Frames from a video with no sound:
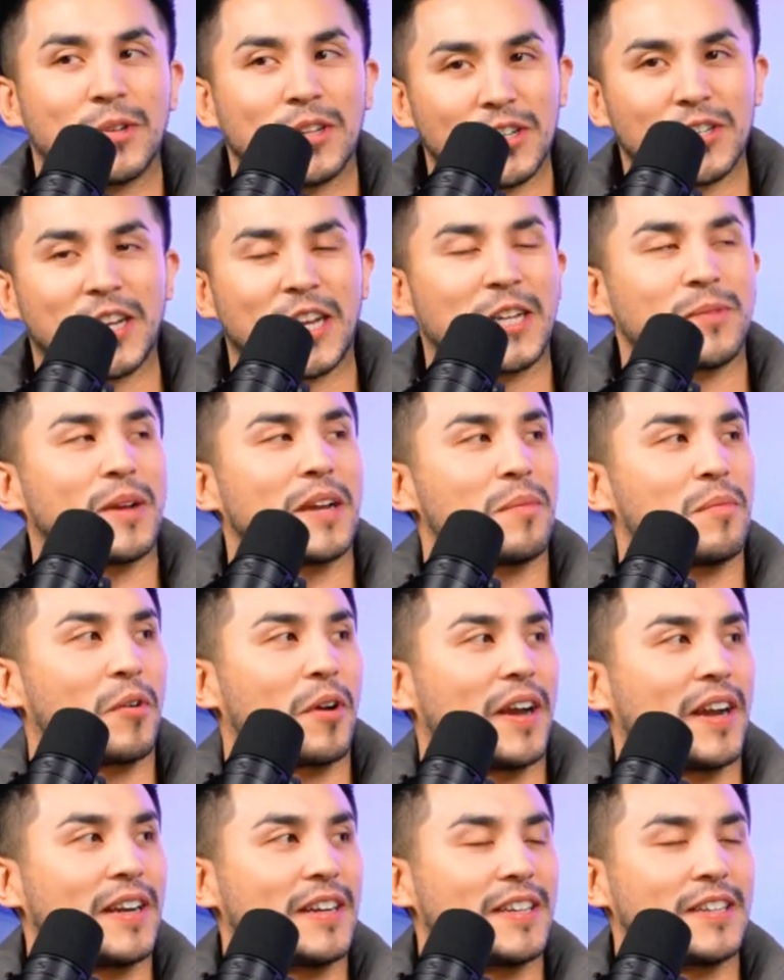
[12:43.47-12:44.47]
what changed my
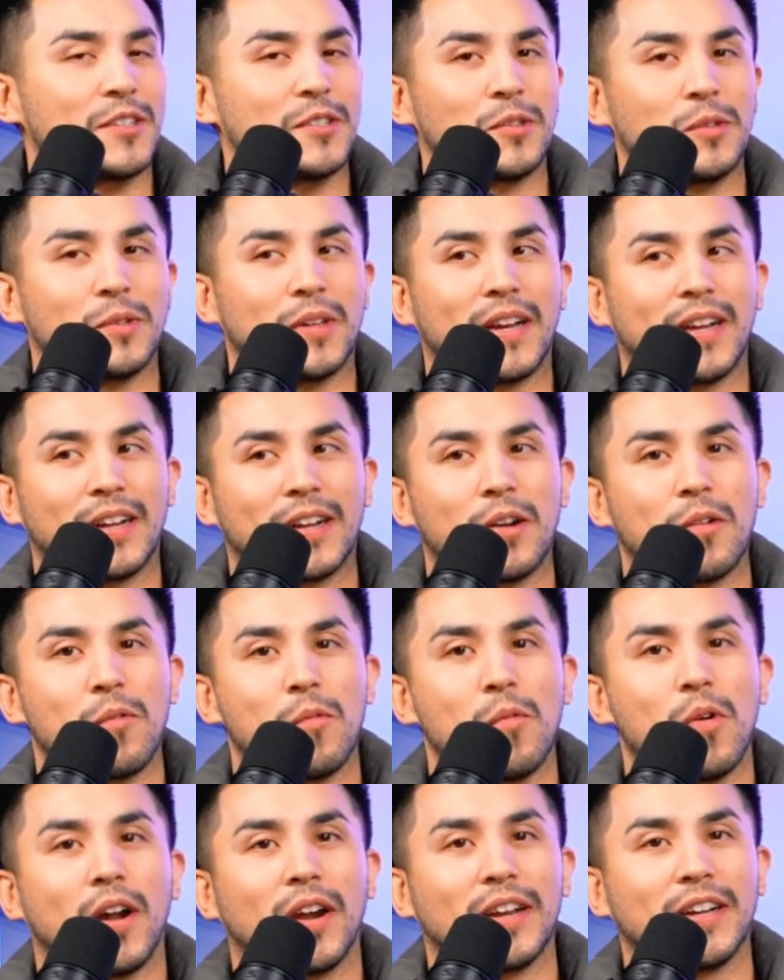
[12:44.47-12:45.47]
brain into like
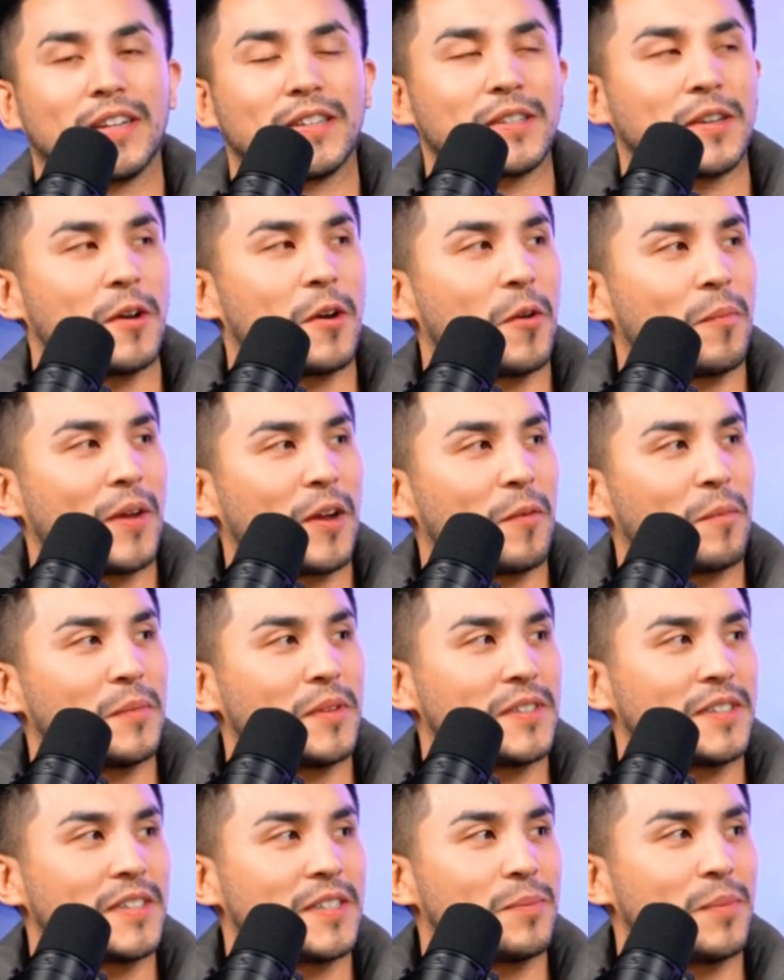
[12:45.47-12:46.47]
wanting to own my own
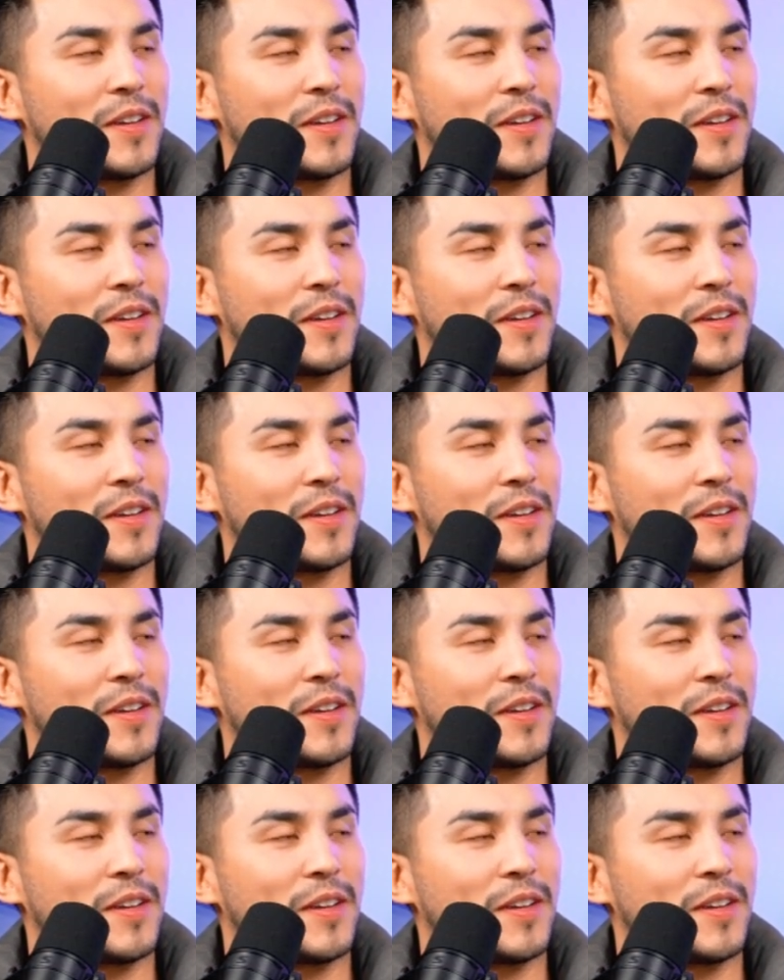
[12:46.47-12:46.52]
business.